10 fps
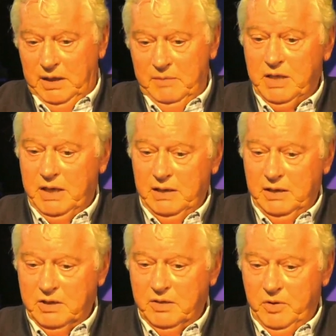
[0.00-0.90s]
came
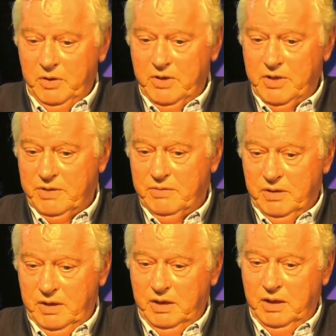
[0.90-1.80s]
together to produce
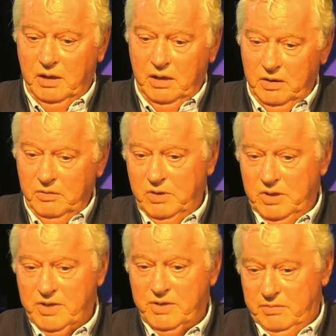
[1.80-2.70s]
a car that
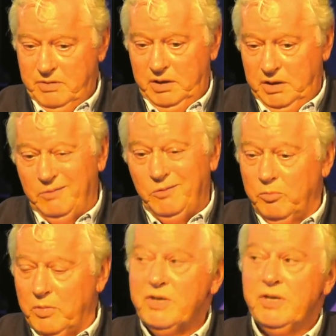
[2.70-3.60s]
was you know,
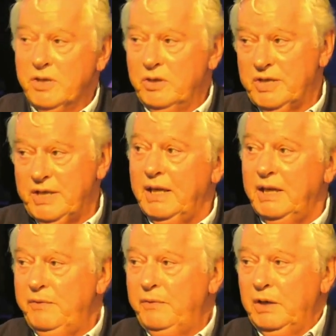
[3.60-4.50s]
almost as good as that
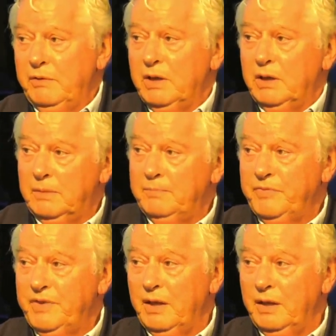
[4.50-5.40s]
85 car.
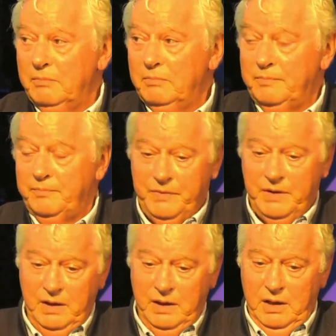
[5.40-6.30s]
Mm. Um,
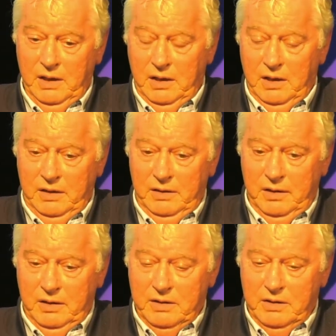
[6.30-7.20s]

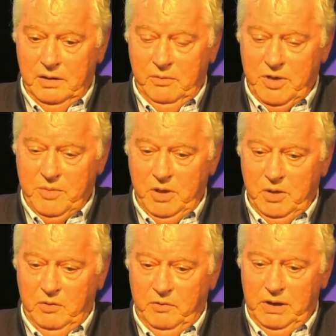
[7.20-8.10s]
that, that we
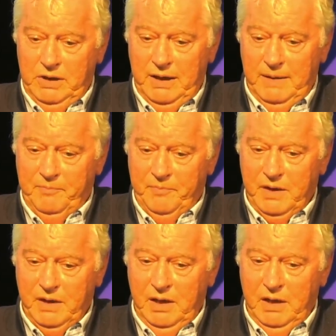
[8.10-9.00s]
spoke of earlier.
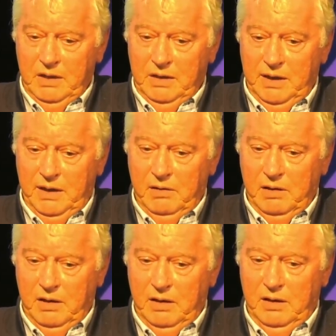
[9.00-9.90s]
Now,
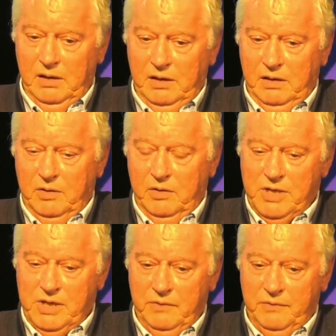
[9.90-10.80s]
of
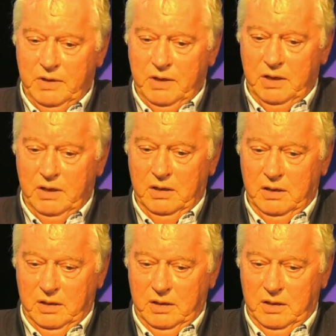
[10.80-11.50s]
course, after,